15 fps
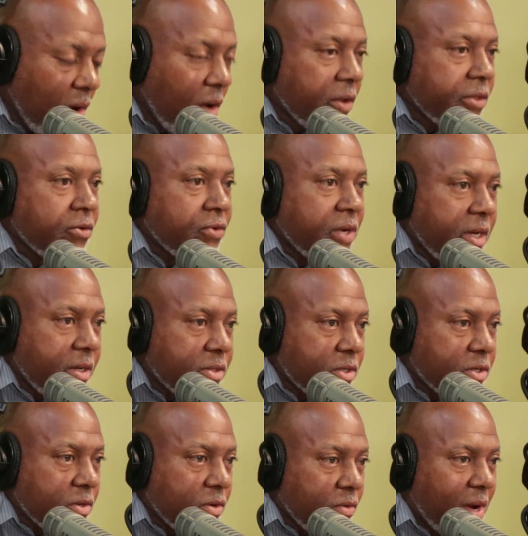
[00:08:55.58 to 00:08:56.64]
on the
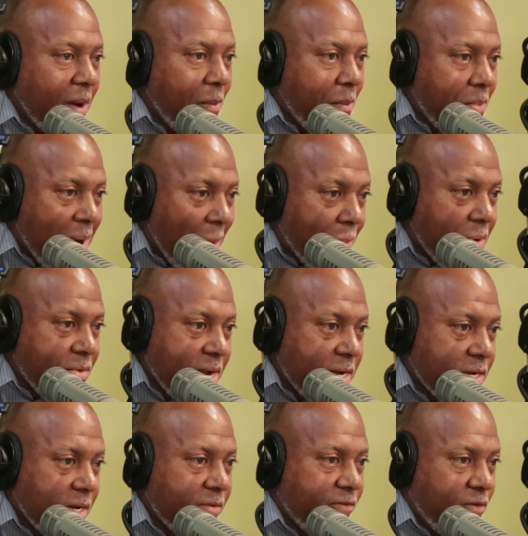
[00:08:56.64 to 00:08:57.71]
range where
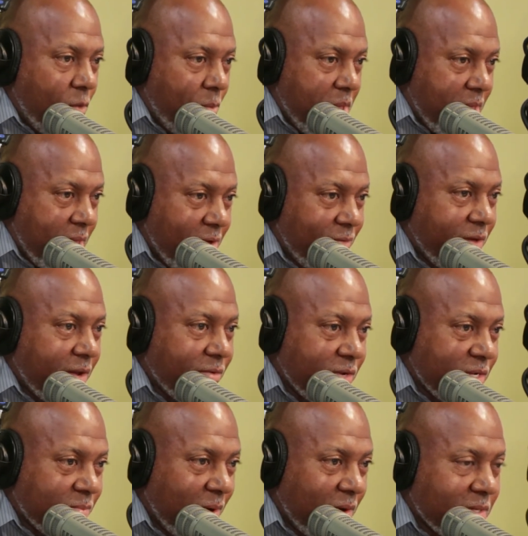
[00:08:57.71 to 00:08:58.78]
preparation for behavior and
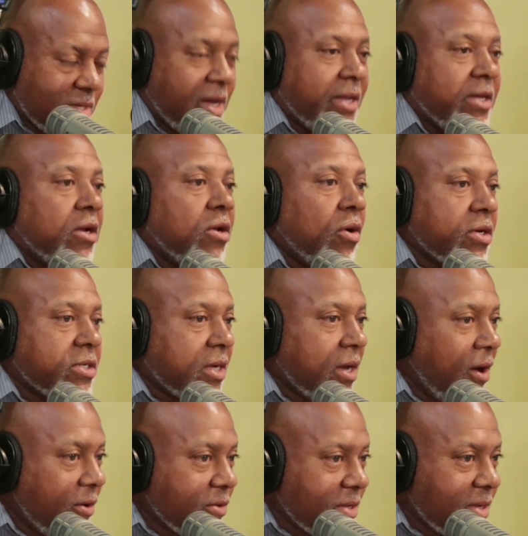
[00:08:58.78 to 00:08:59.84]
response, and you lost
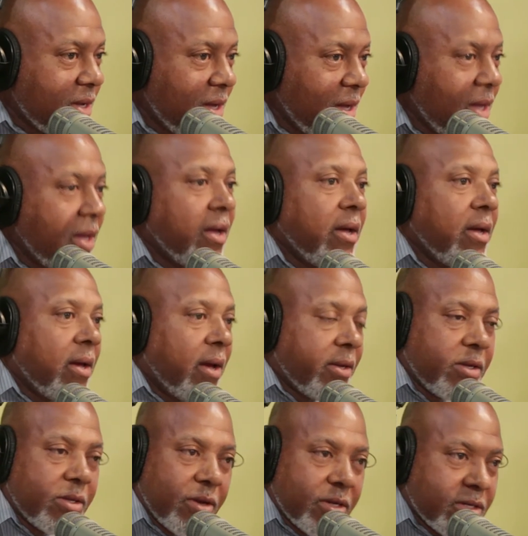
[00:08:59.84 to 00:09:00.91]
count and
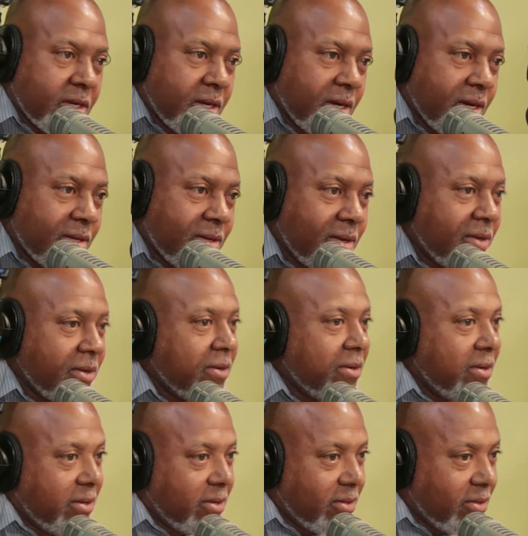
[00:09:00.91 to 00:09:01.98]
you're not scared,
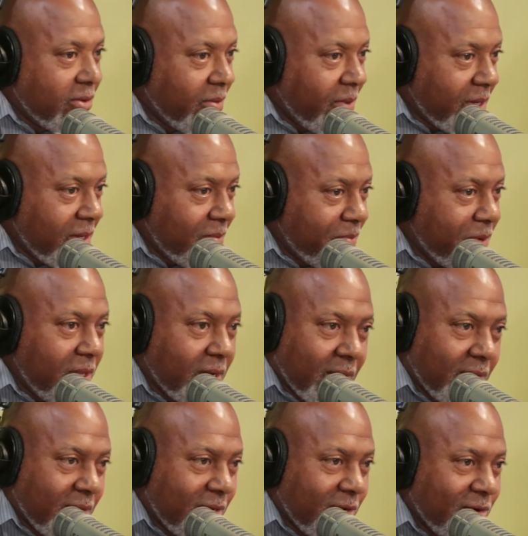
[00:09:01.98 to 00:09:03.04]
nobody pull a
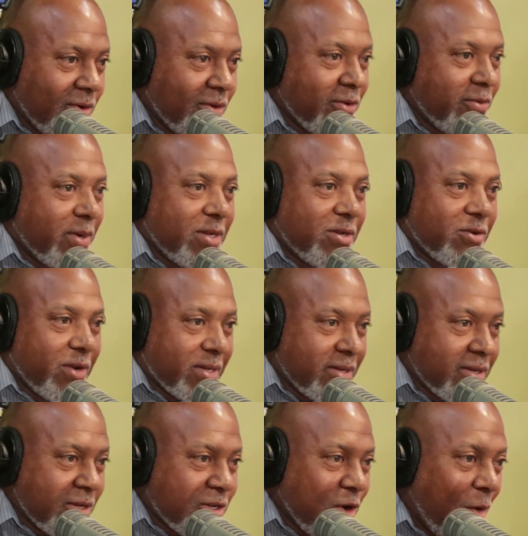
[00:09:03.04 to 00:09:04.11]
gun at you, nobody's
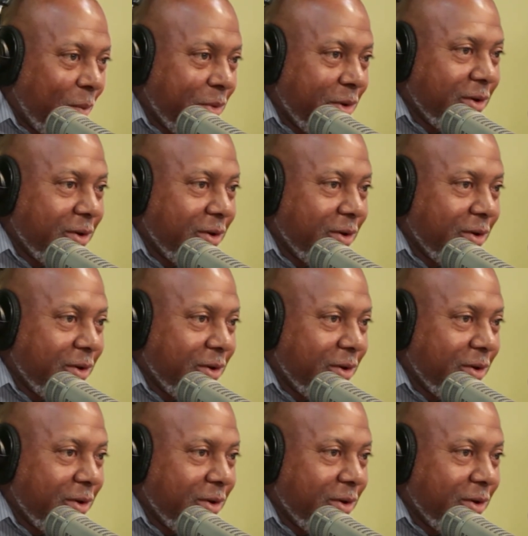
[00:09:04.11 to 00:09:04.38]
threatening to chop